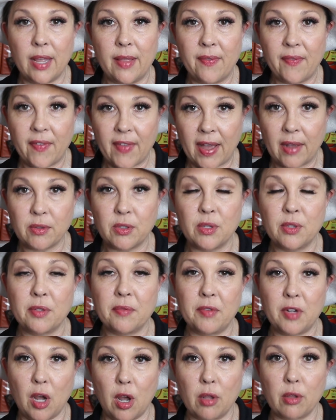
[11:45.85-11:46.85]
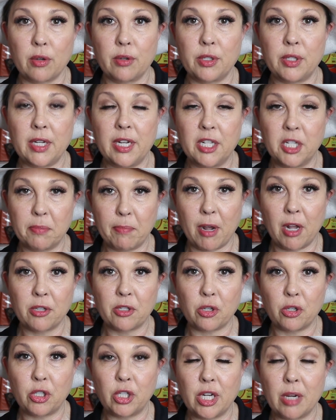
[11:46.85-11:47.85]
and thousands of dollars in
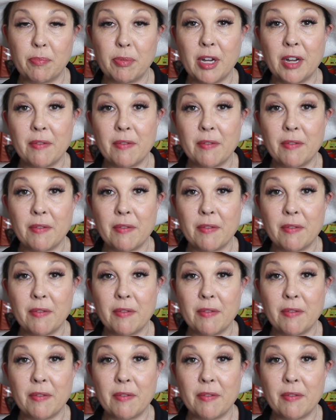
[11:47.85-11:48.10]
sponsorship.